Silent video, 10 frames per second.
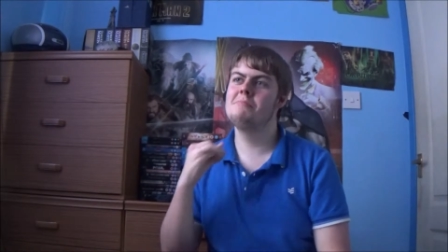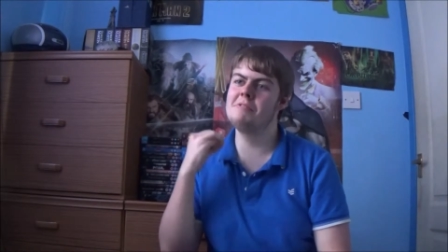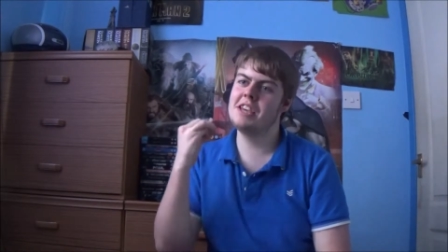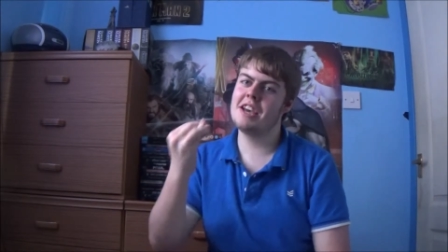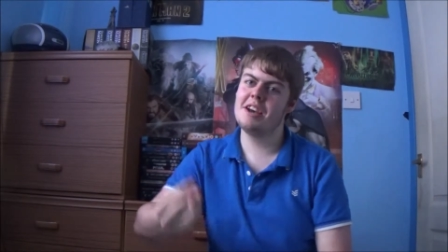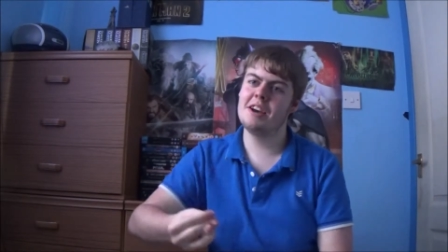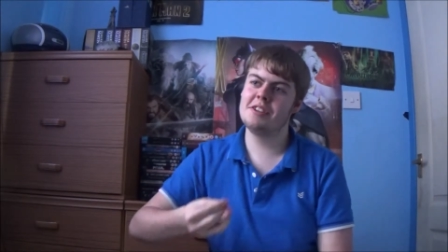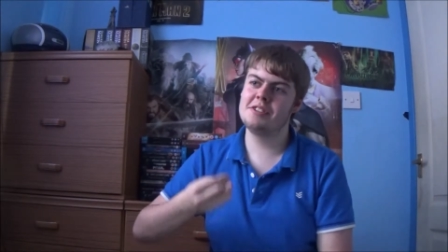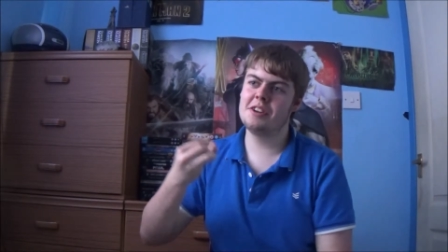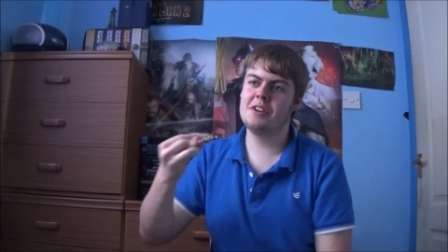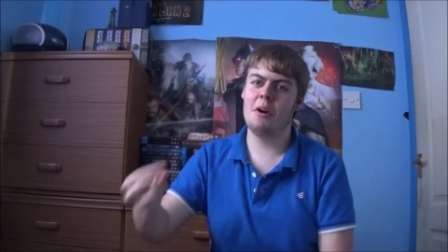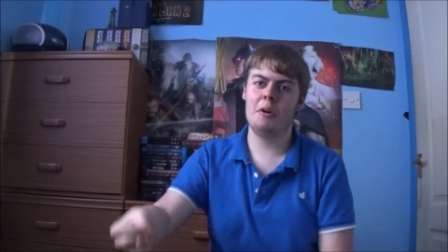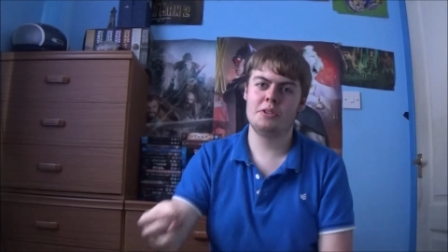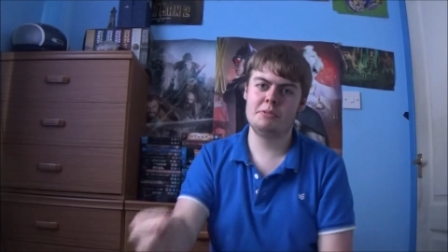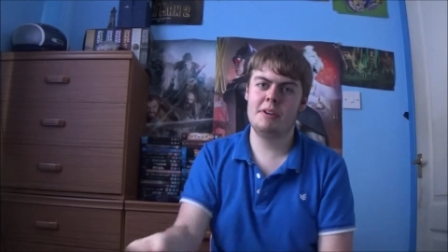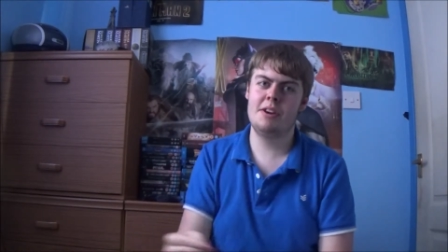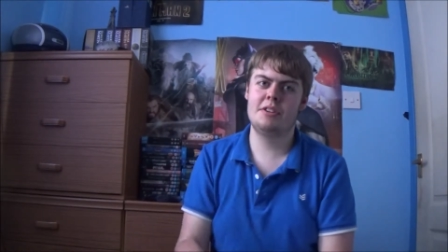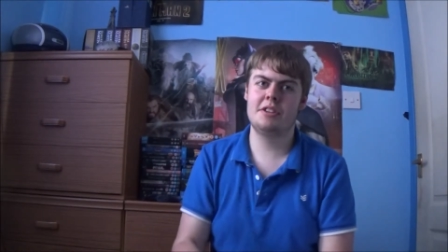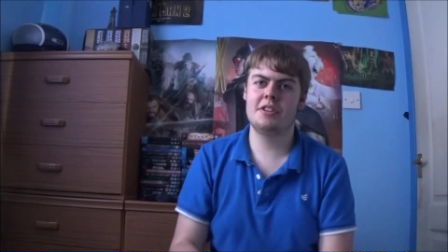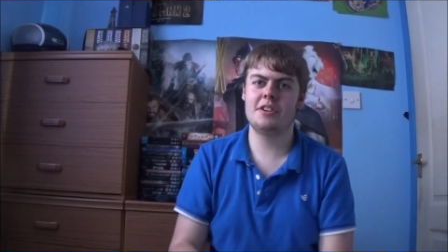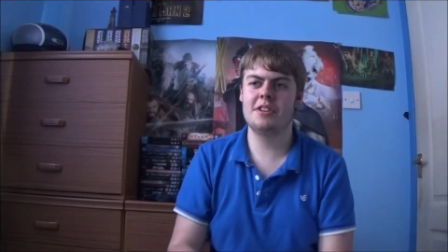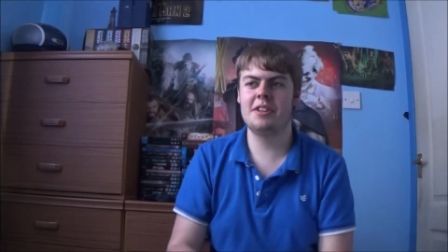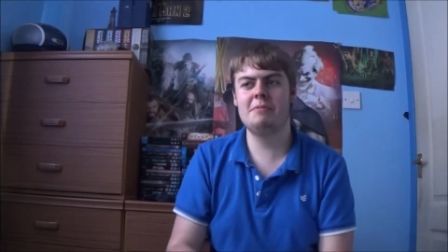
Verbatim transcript: we get something awesome out of the Duck,